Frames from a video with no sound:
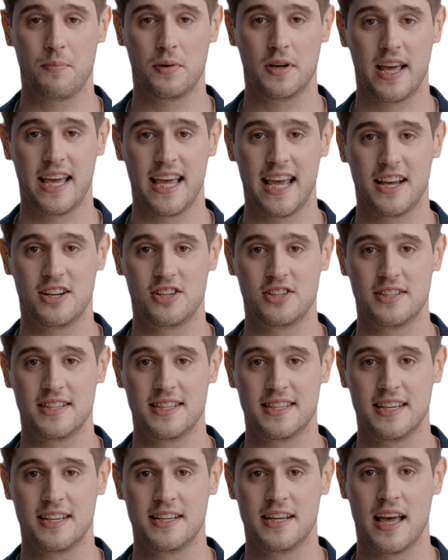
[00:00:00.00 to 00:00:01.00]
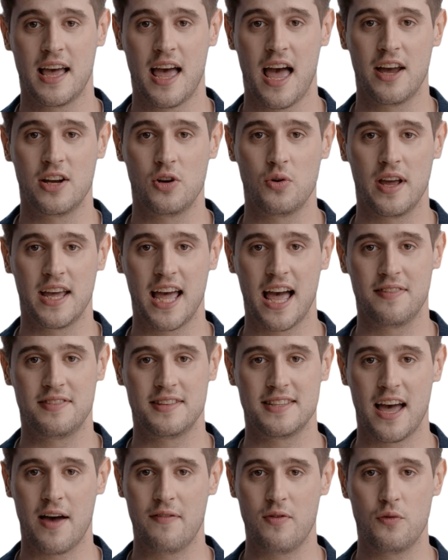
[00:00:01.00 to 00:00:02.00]
PlayHT, and you can have
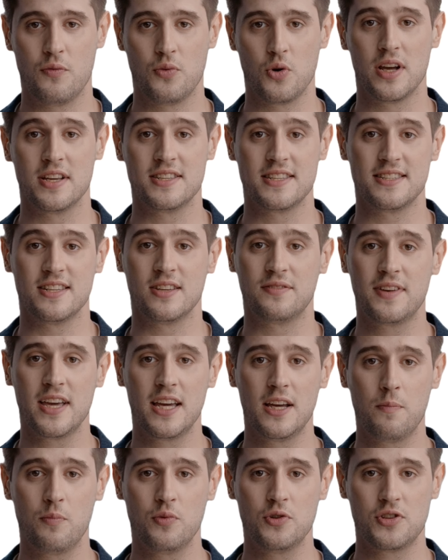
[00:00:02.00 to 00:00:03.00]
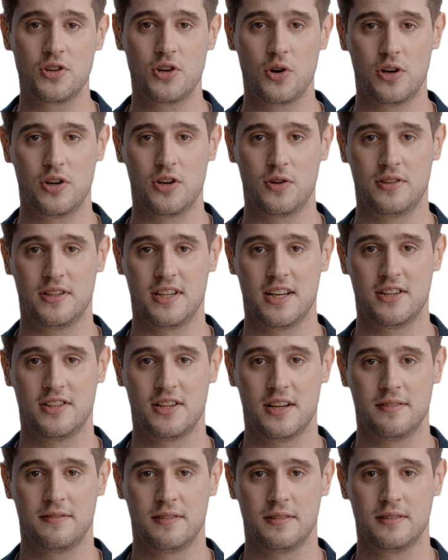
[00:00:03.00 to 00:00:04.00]
several voices available to your
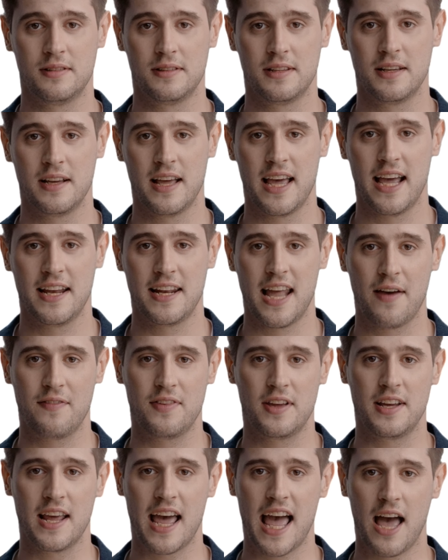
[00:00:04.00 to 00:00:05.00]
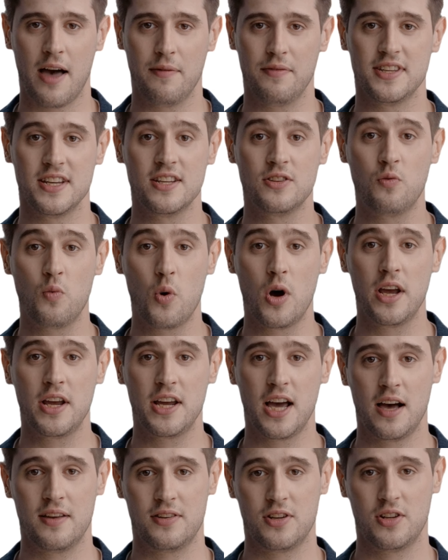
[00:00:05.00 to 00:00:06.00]
usage. 11 Labs is one
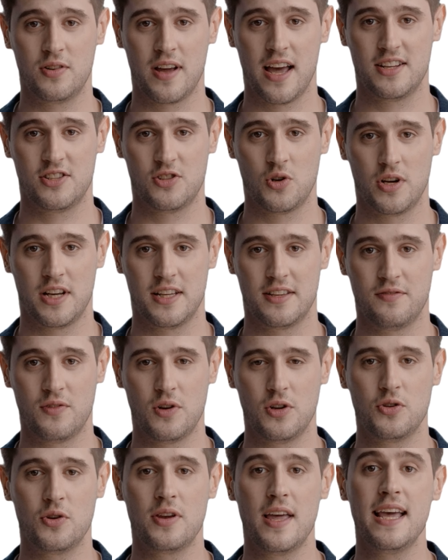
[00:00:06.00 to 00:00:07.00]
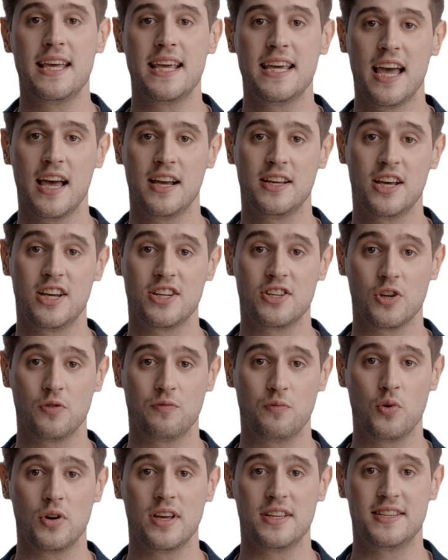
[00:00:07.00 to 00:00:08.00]
other great choice for creating additional
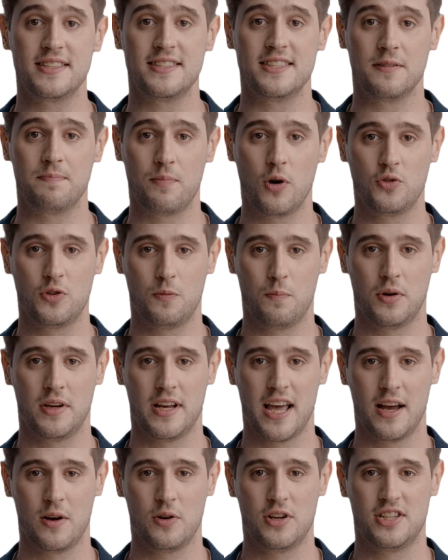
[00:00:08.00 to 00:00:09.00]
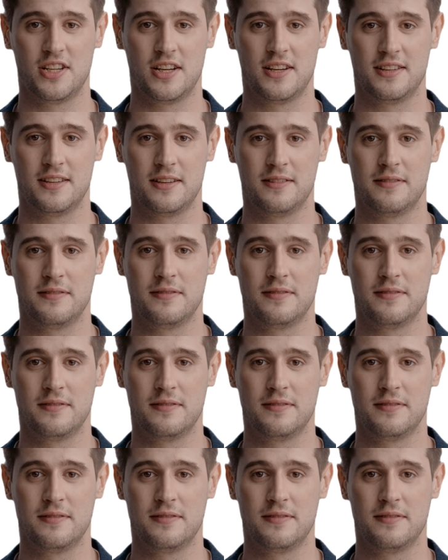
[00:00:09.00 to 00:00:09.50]
voices in multiple languages.